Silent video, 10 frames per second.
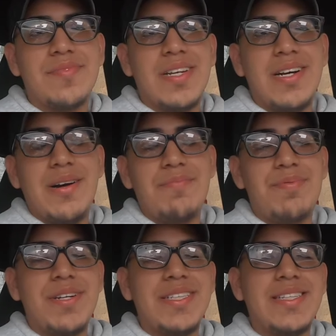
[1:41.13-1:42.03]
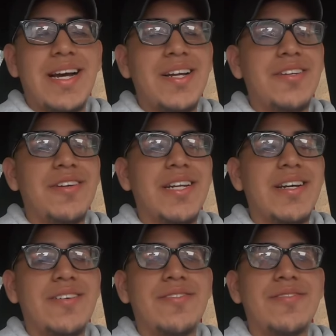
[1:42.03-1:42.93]
I'm pretty tired right
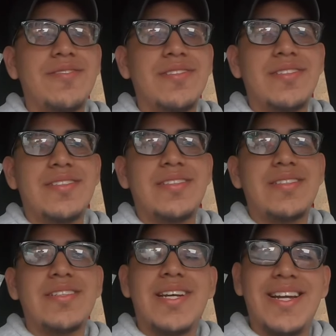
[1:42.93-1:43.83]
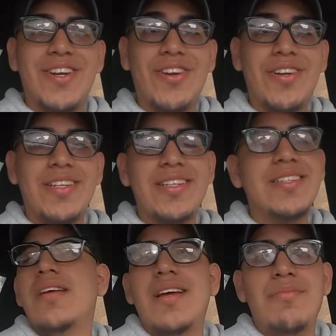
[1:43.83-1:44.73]
now. It's kind of early.
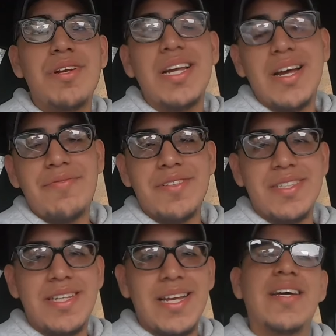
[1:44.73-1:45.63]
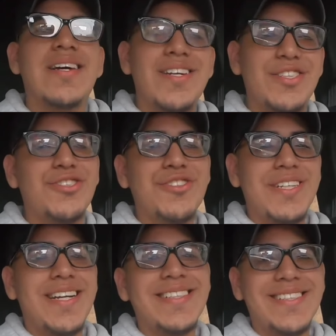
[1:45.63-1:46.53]
I'm really hyped for today. I'll show you
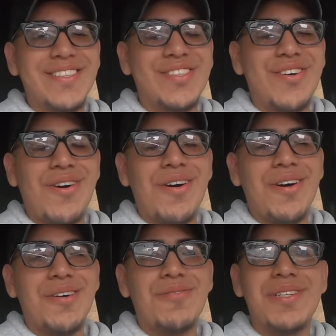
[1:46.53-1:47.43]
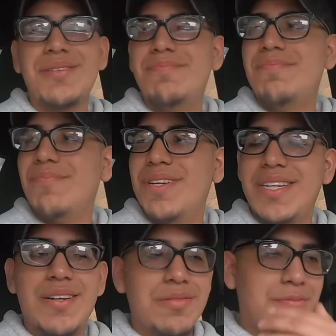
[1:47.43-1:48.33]
guys his car when he
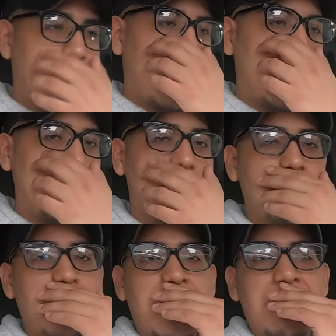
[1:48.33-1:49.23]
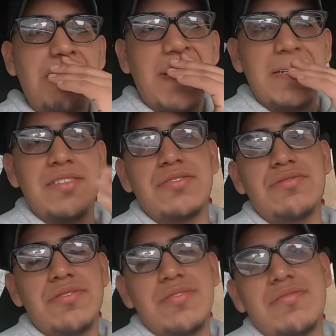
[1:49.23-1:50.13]
comes by. He should be coming by
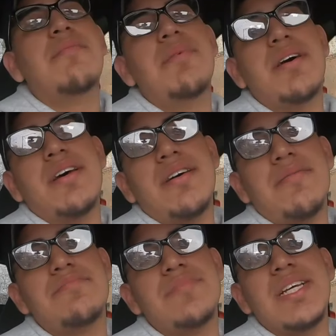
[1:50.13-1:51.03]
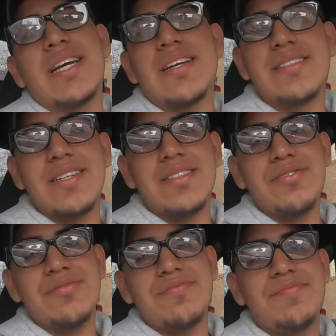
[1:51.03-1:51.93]
soon. But yeah, guys, stay tuned.